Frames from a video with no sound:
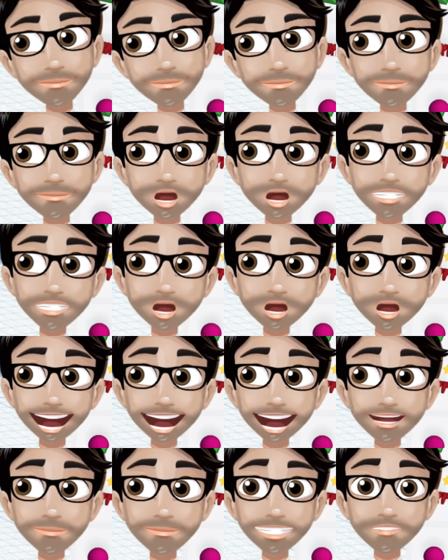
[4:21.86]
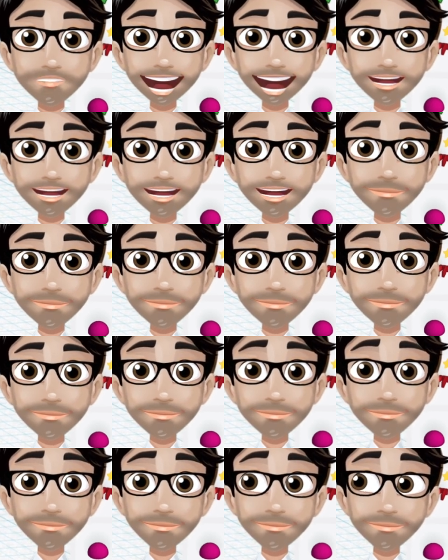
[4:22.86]
Just because I, I
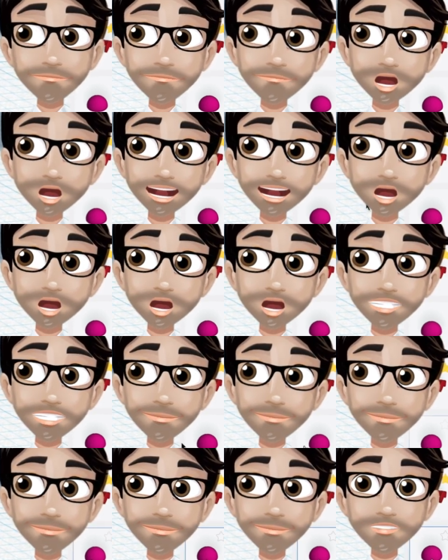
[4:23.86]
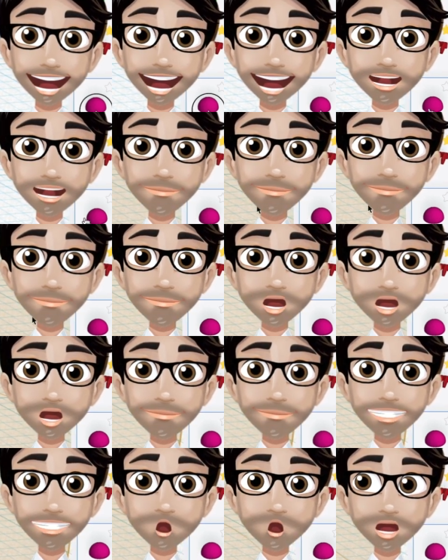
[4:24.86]
don't want this to fail when
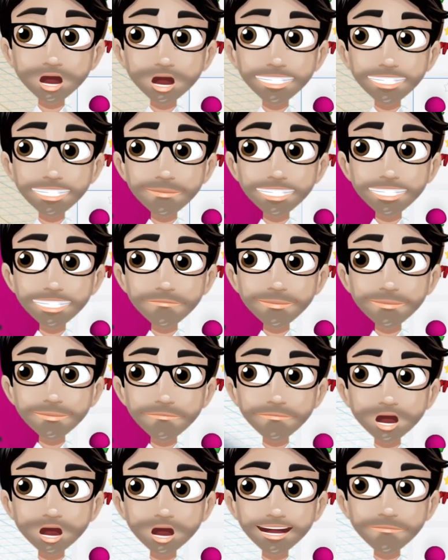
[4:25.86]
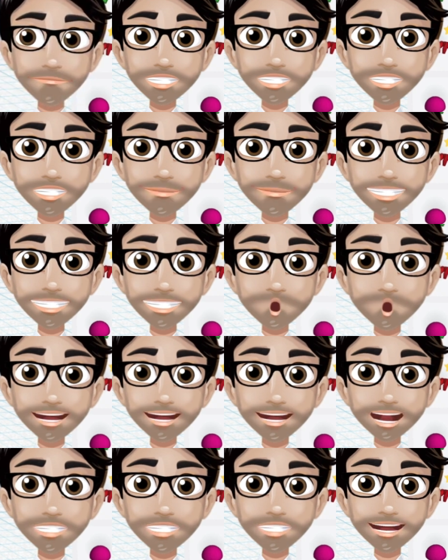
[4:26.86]
it prints. In fact, I'm, I do not need this. I'm going to
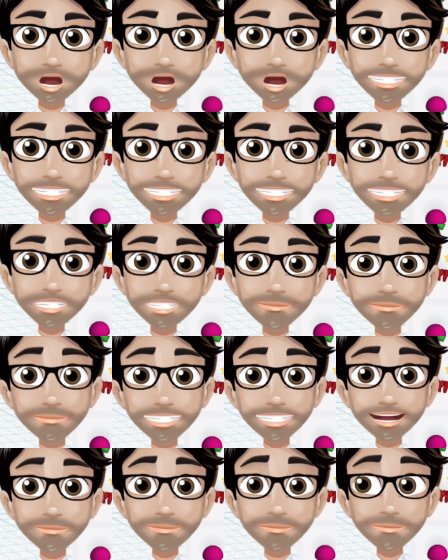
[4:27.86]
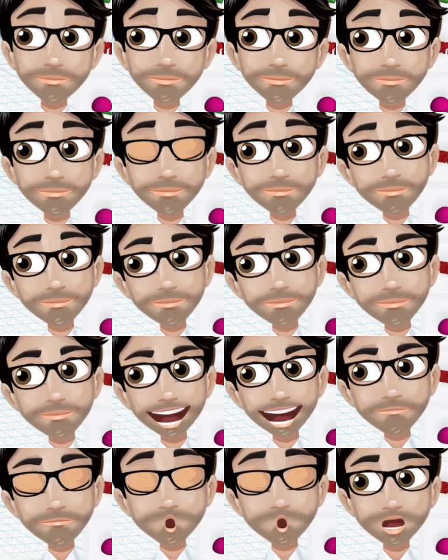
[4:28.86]
duplicate this one here, Control D.
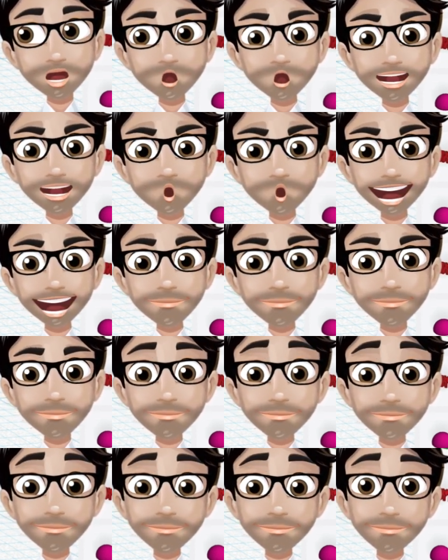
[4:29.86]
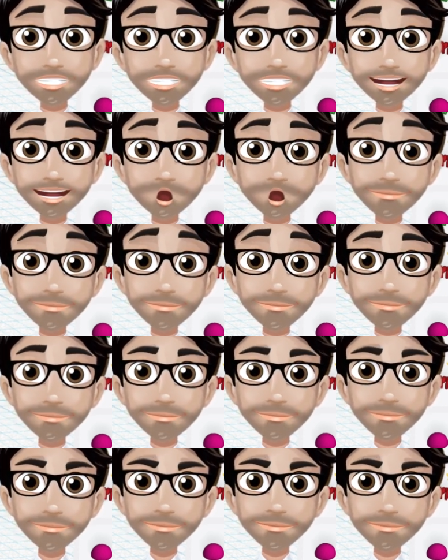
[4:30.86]
I'm going to move it right here.
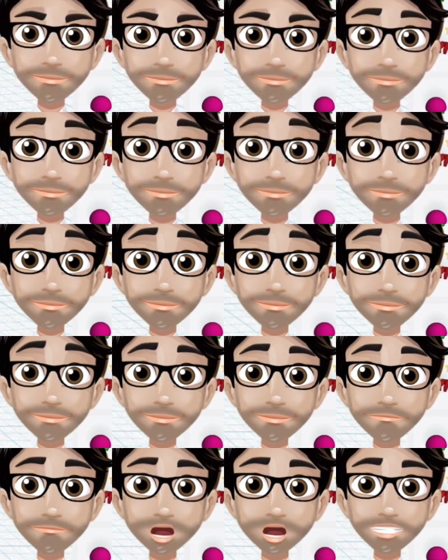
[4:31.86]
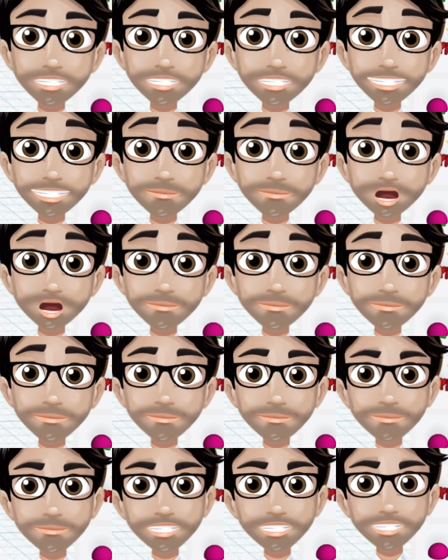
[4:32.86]
But I'm also going to get rid of
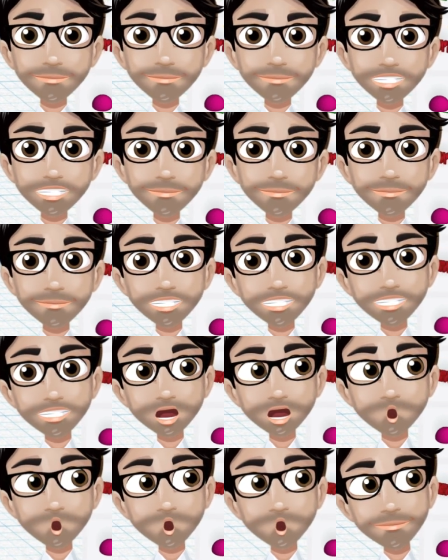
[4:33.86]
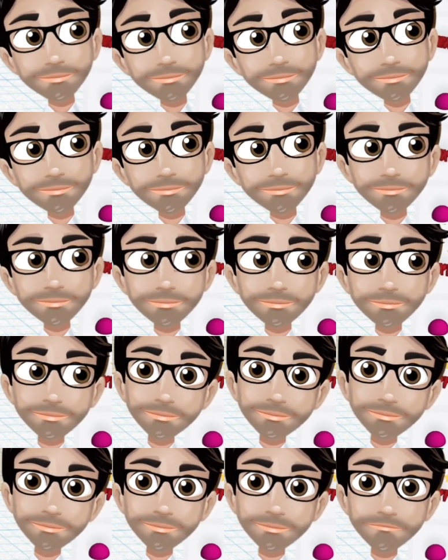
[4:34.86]
this part here. So I'm going to
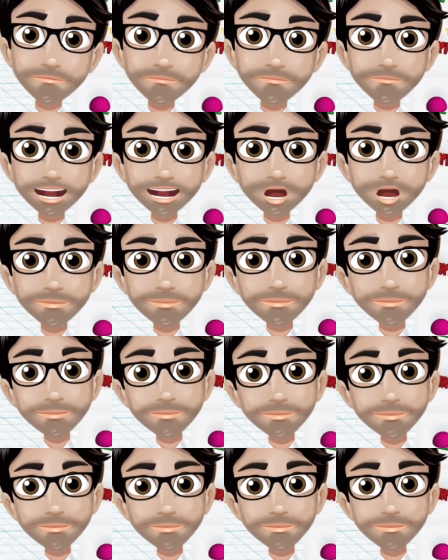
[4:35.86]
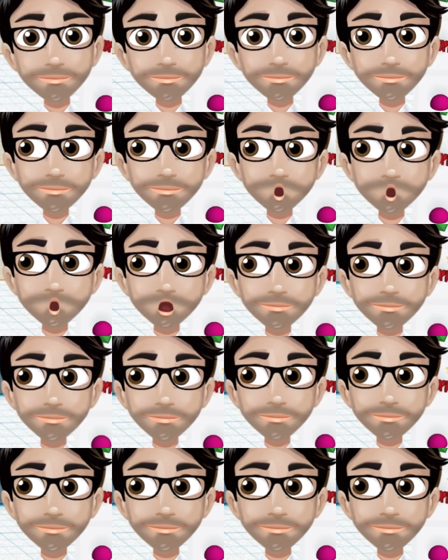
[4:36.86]
put a block there.